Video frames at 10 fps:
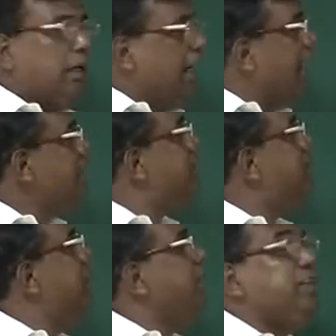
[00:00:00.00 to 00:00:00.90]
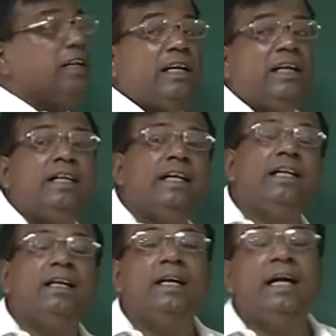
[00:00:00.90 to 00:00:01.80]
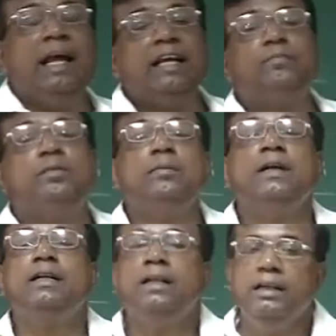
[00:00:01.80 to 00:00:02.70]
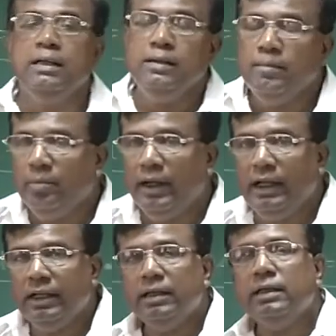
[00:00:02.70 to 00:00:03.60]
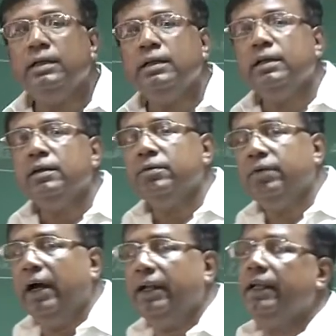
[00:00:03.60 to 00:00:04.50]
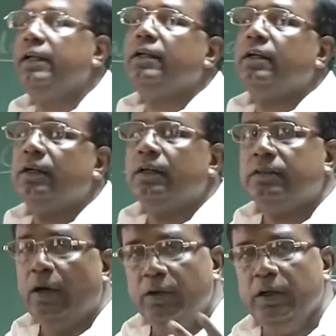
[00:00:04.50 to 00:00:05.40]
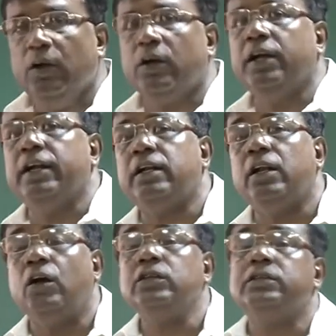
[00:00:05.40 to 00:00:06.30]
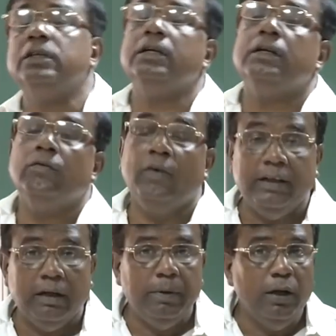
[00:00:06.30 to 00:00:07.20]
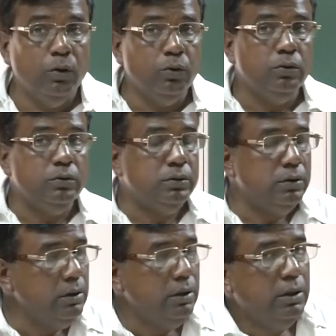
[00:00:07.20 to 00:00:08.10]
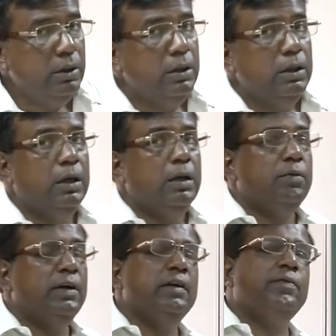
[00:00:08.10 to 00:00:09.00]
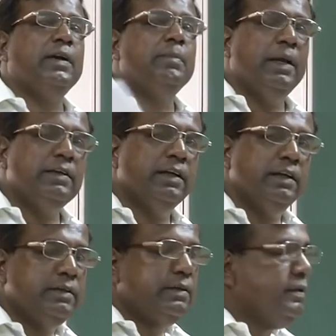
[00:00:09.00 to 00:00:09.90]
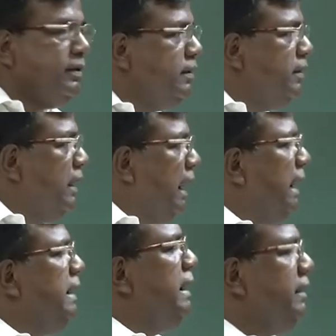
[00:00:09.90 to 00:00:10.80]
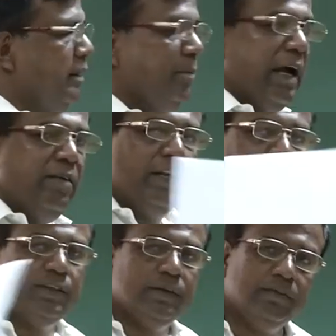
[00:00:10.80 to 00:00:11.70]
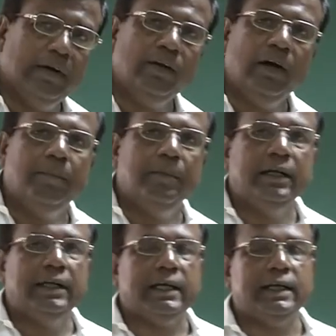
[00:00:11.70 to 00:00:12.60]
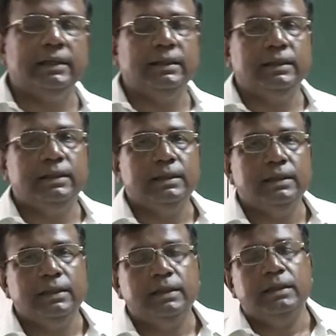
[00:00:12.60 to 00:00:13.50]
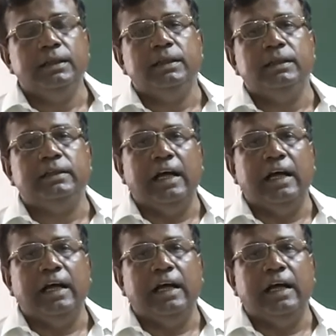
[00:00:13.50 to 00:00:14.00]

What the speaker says: has been generated experimentally by firing sounding rocket, launching weather balloons for different places, and then some average value have been taken. These